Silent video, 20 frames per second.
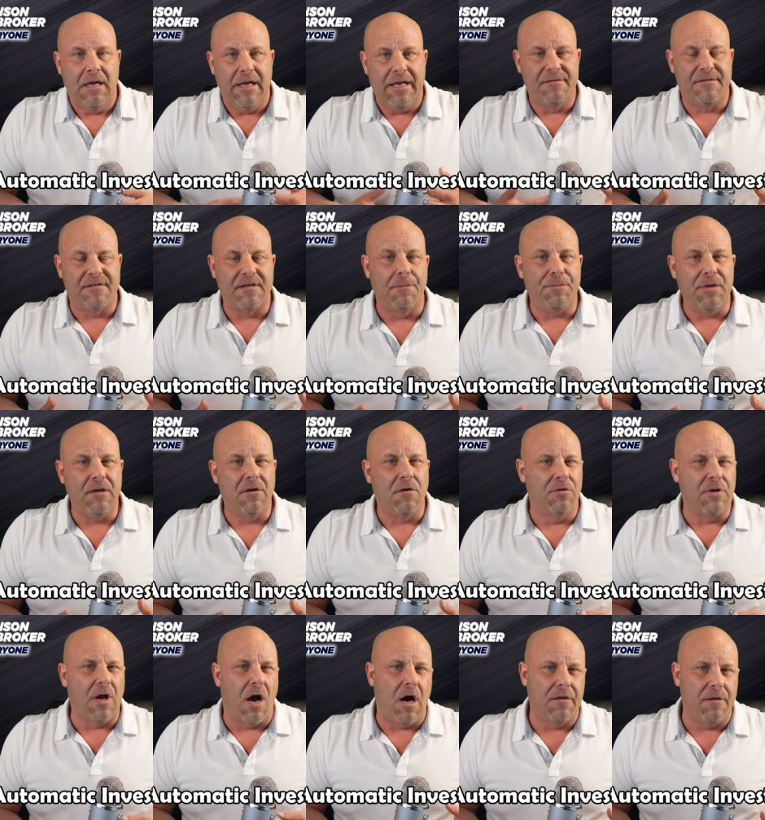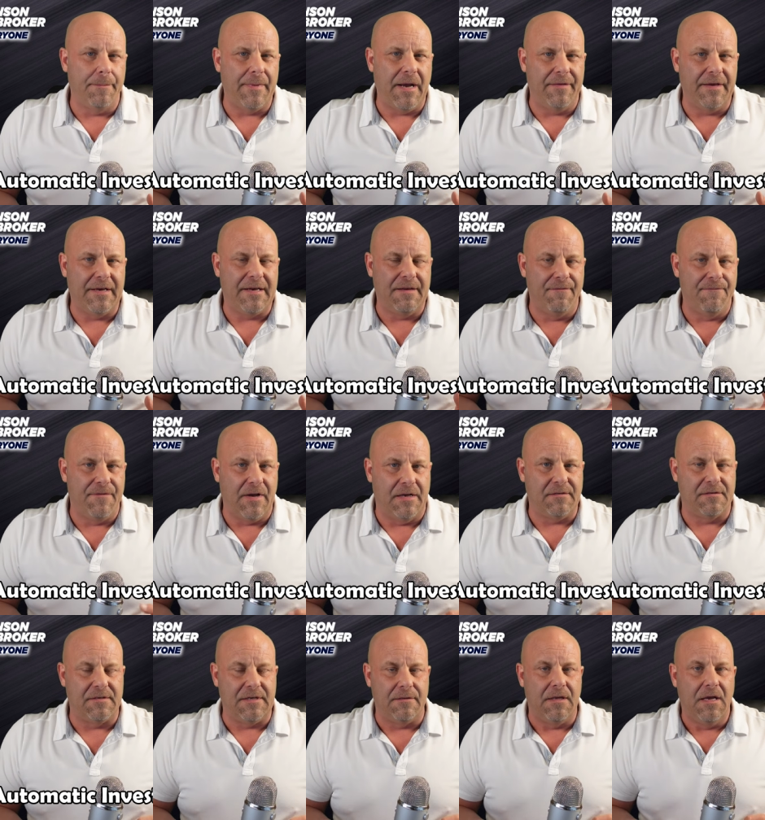is something called automatic
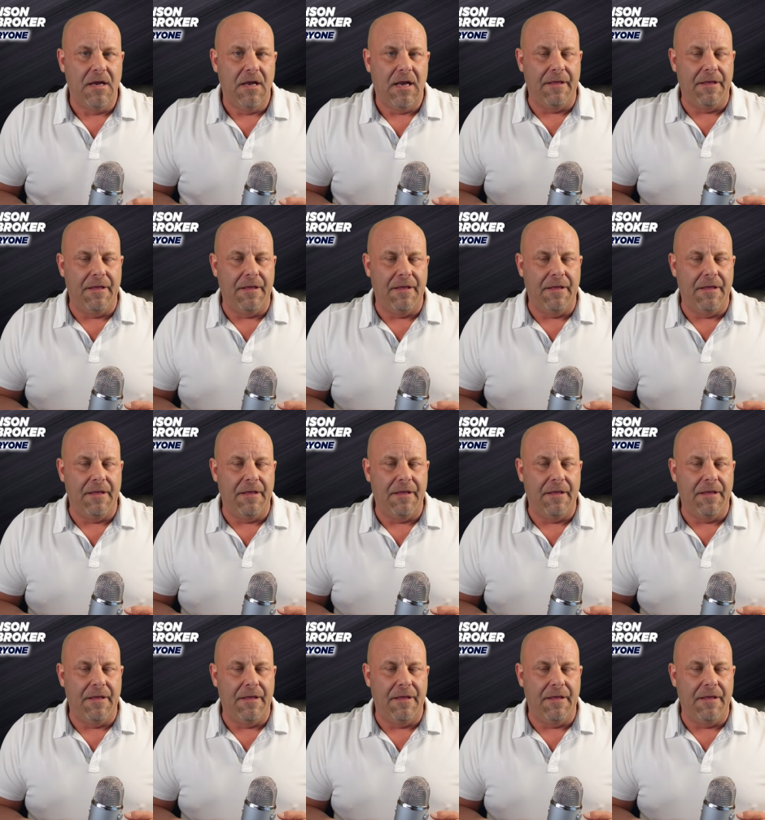investing.